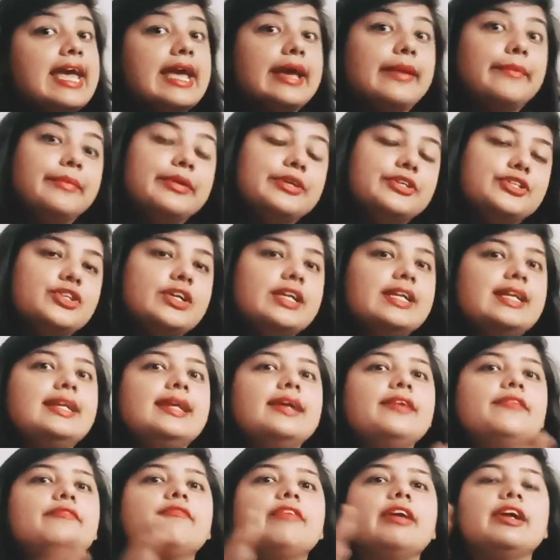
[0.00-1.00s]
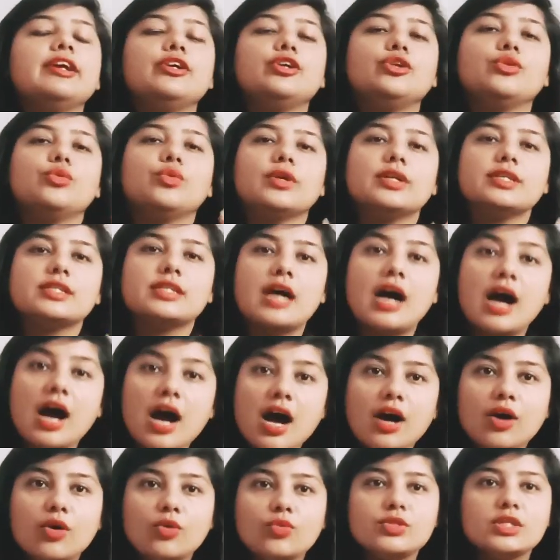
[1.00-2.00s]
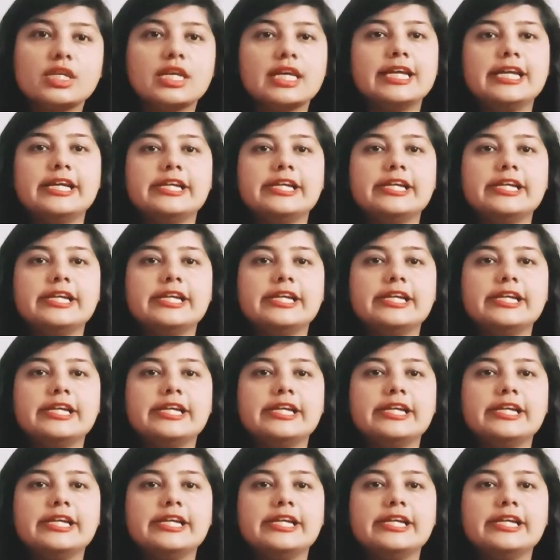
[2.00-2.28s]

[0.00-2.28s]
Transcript: immediately went to his house,